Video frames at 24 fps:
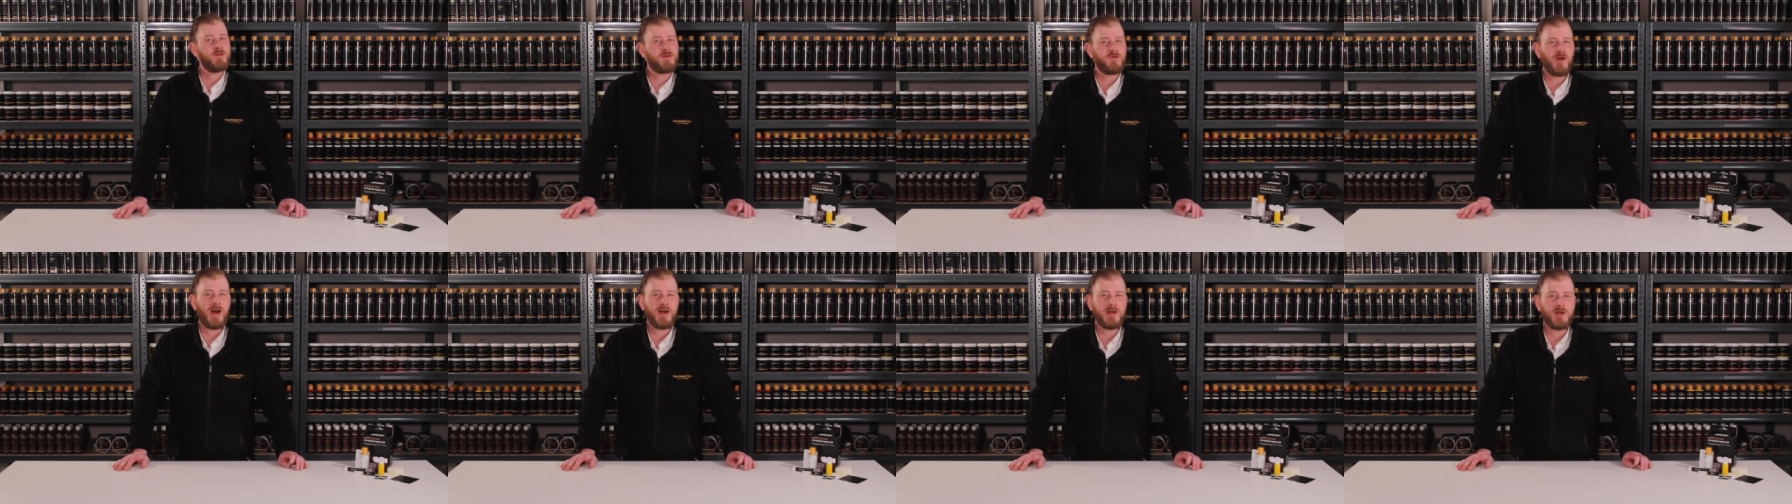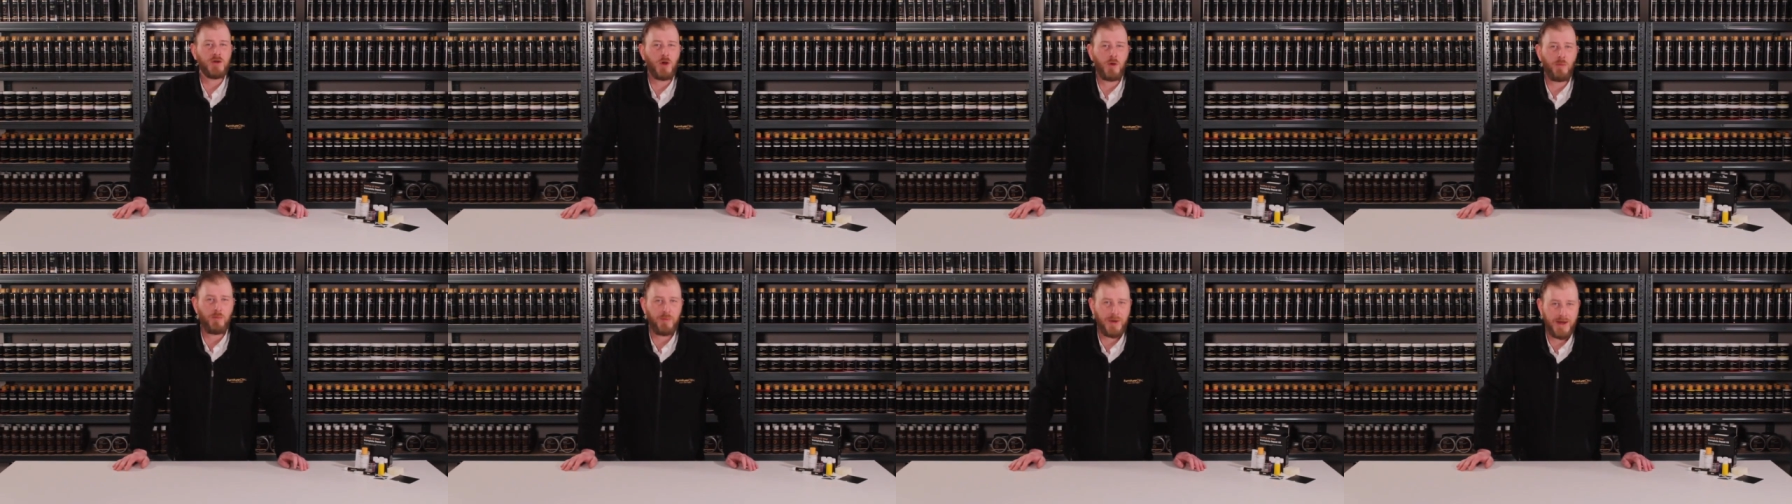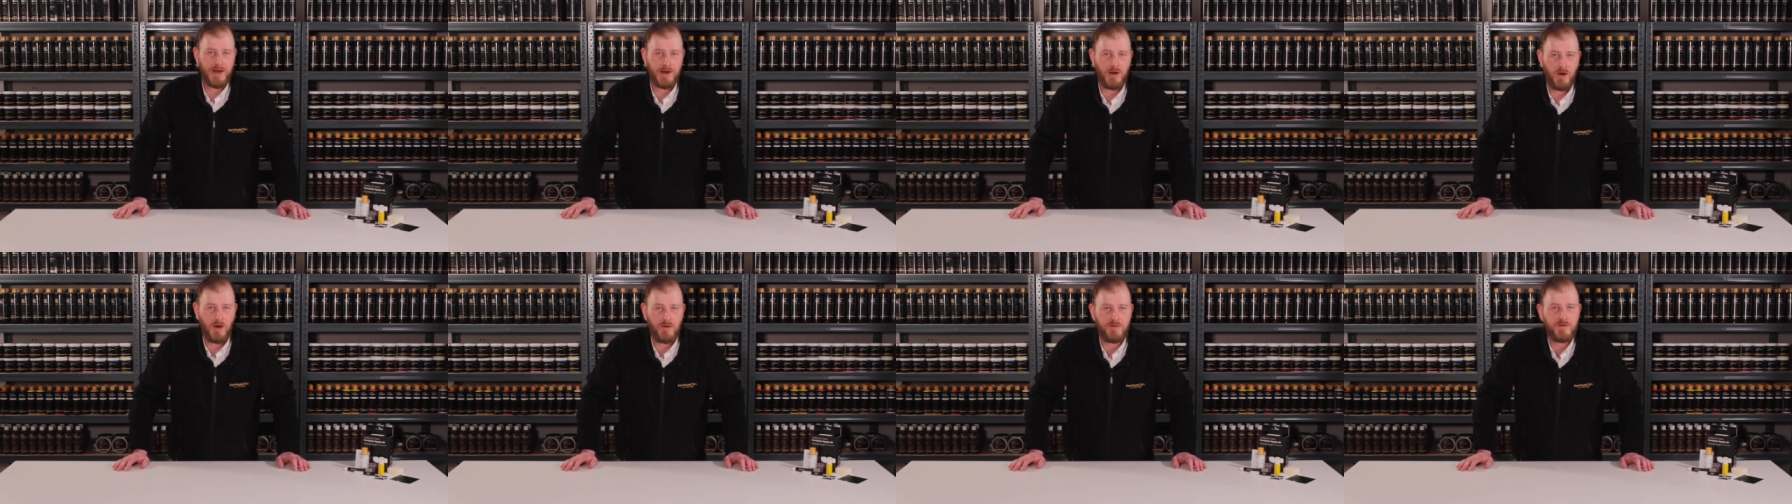scratch or
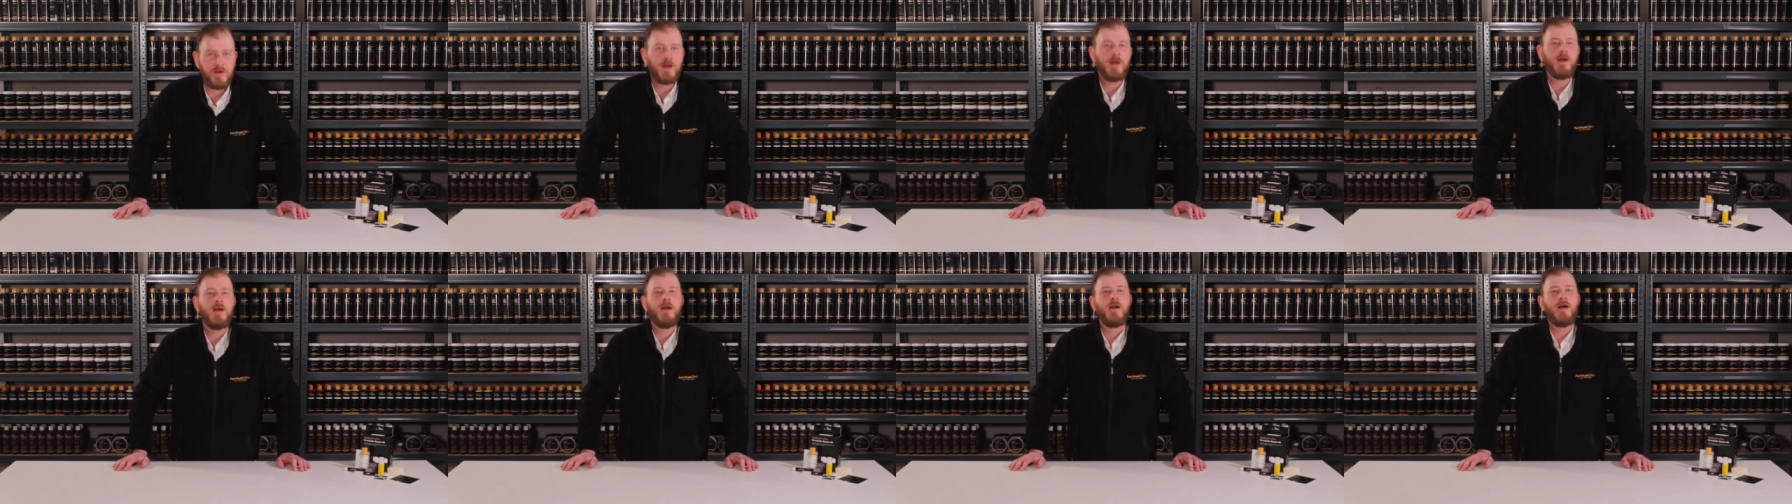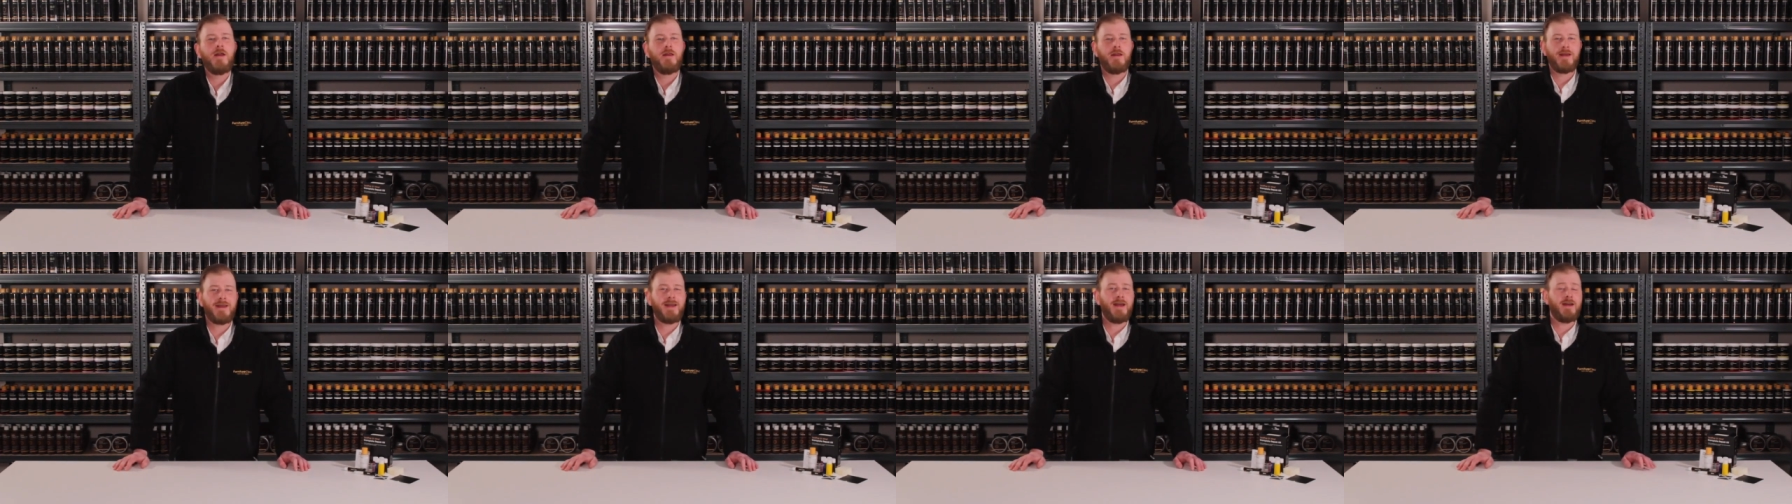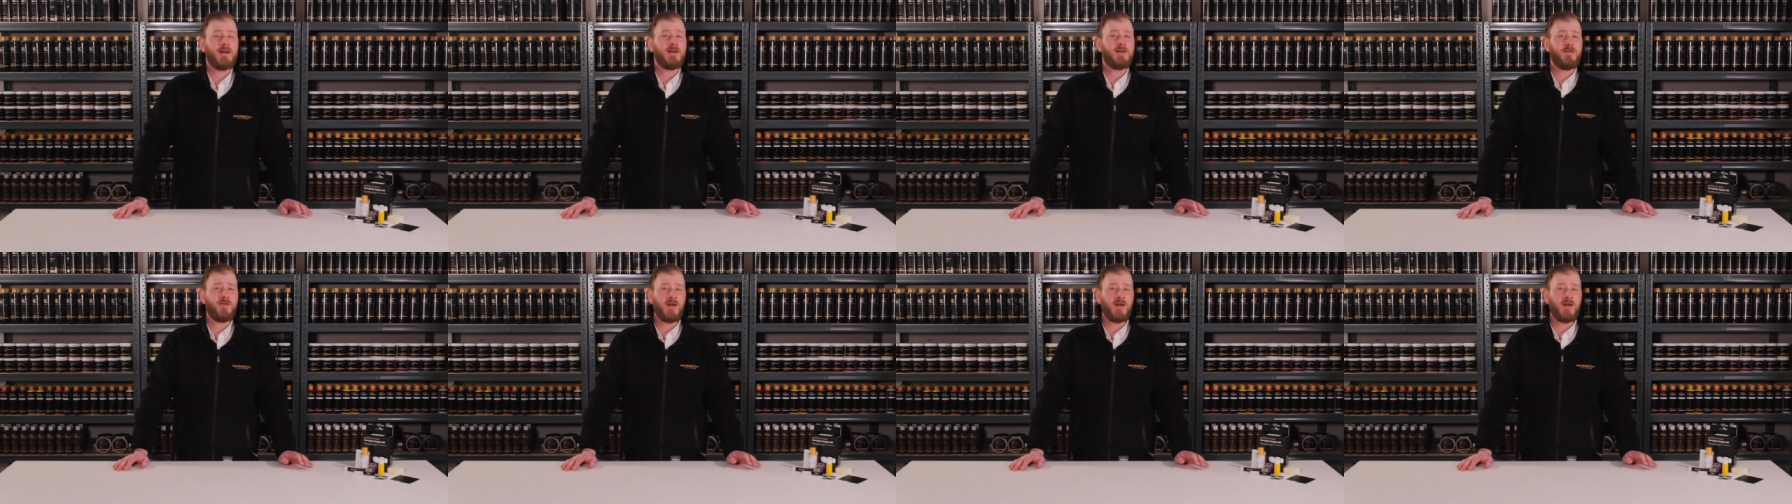peel off. The kit is